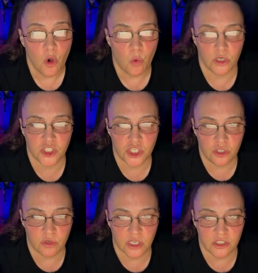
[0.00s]
which
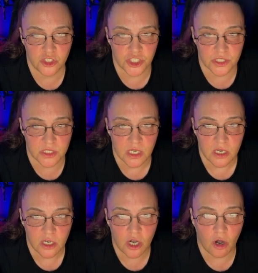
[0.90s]
you can just
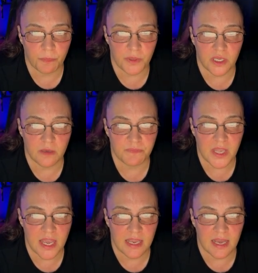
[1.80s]
copy
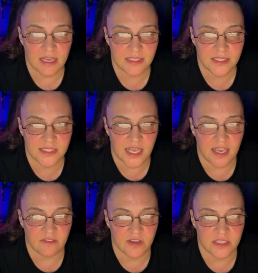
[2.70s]
and
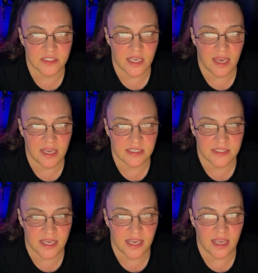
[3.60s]
save it
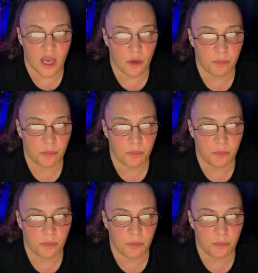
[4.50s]
as a